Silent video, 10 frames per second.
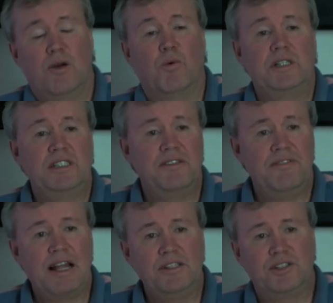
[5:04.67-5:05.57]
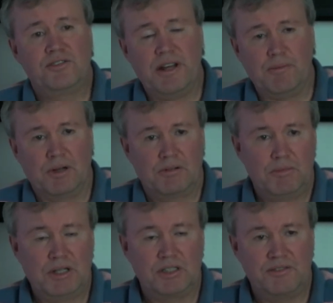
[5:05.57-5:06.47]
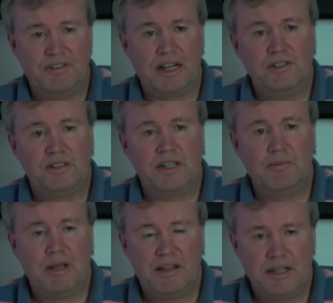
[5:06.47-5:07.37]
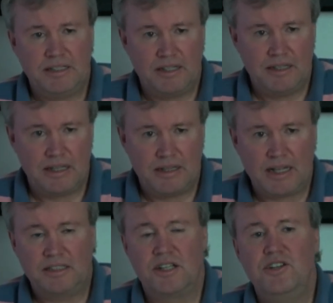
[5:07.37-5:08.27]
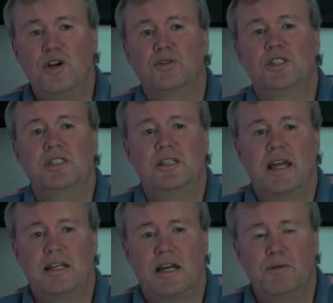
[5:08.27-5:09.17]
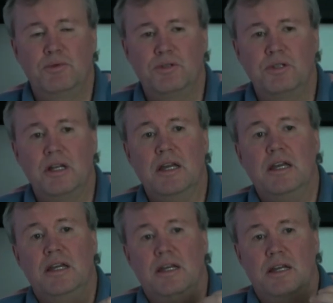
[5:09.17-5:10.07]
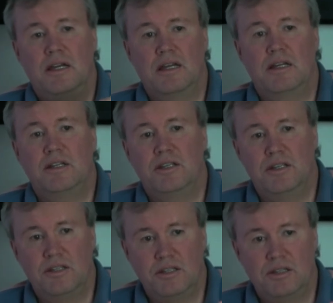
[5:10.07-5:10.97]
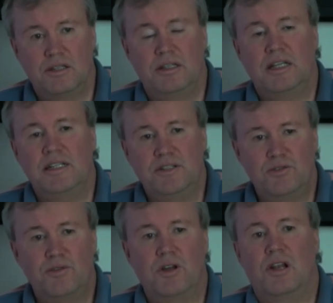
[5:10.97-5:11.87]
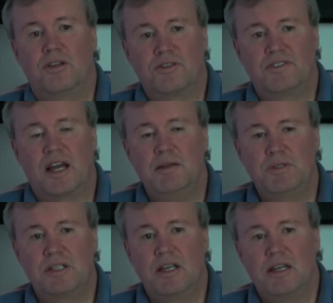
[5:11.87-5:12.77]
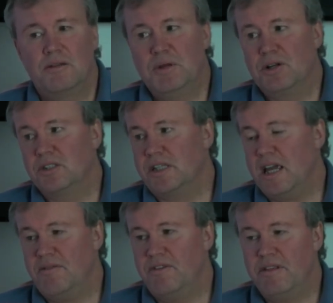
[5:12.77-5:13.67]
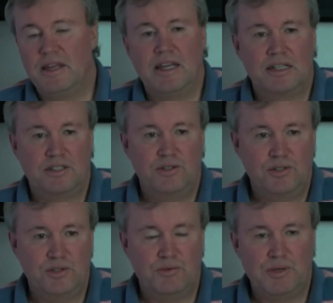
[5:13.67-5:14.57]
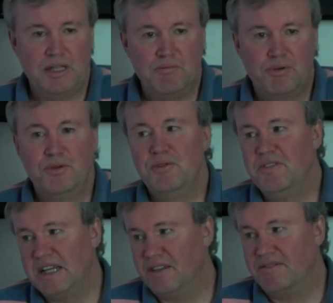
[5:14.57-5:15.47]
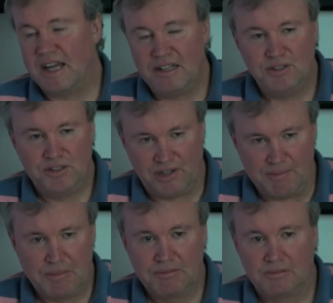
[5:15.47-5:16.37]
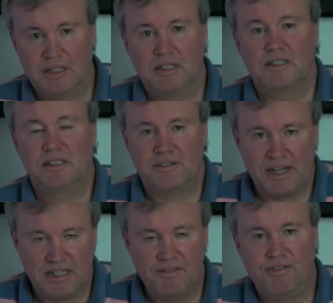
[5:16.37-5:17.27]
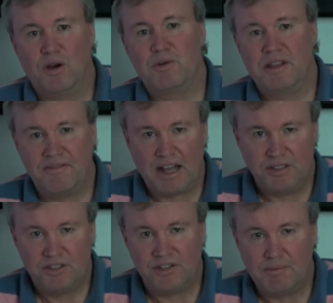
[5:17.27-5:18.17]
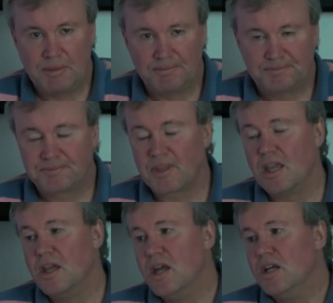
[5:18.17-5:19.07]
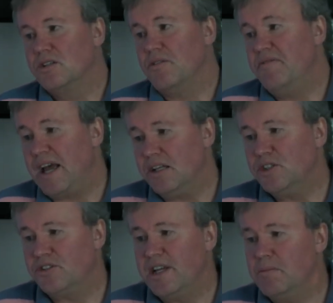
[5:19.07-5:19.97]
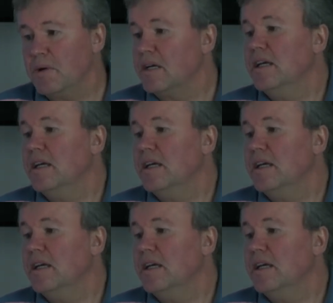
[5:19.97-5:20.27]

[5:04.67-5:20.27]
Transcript: what is a value stream, because a value stream, that's a notion that I will get into a lot of times, because everything has to do with improving the value stream. It's creating flow in the value stream. So a value stream